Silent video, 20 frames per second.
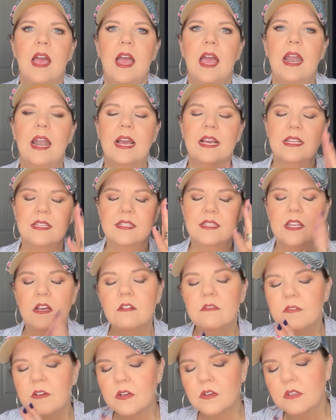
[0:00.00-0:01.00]
And I get
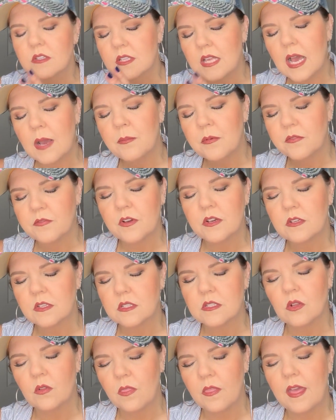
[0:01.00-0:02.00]
so focused,
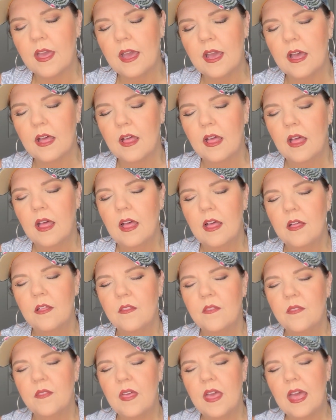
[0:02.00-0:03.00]
hyper-focused on that
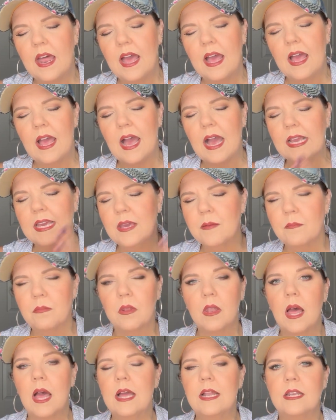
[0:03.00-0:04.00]
I get
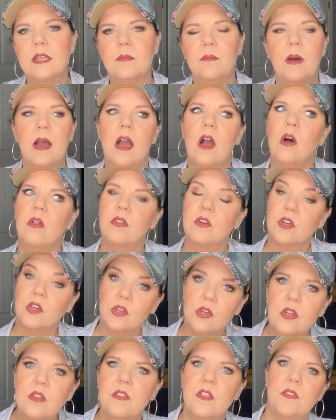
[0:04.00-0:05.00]
blinded by all the
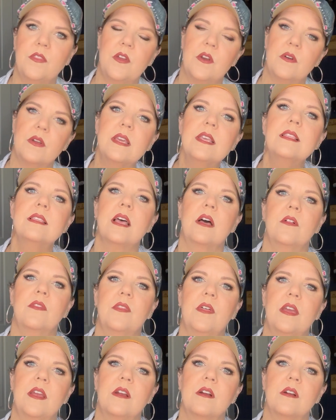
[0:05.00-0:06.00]
good that there is
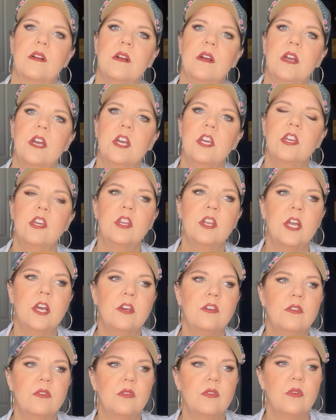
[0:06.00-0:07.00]
out there. You
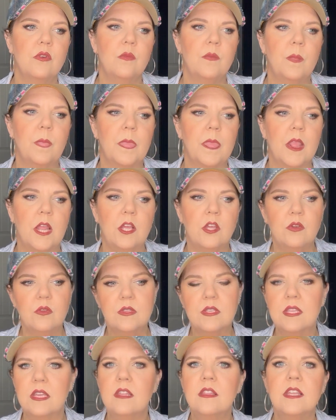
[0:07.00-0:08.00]
know, you
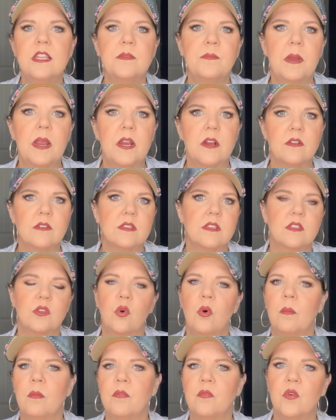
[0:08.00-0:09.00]
see these parents that's
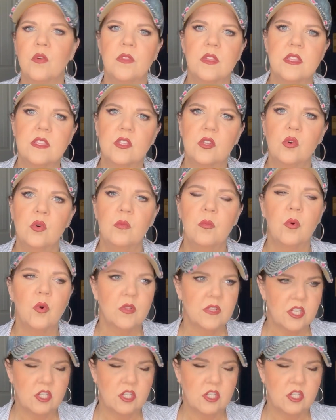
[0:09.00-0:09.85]
going before these school boards